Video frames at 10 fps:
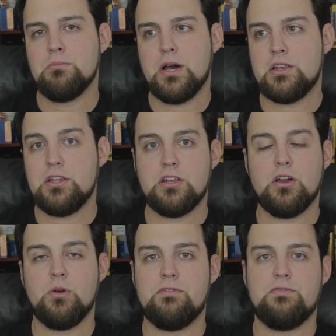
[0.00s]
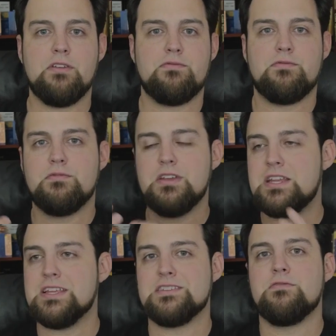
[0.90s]
But you know if if
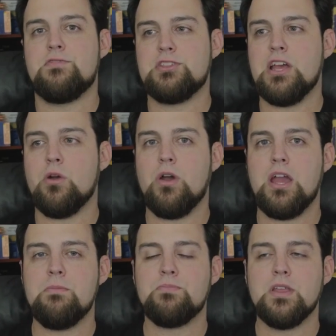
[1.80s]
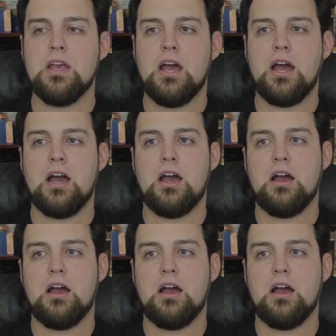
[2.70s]
it doesn't fit that way, uh,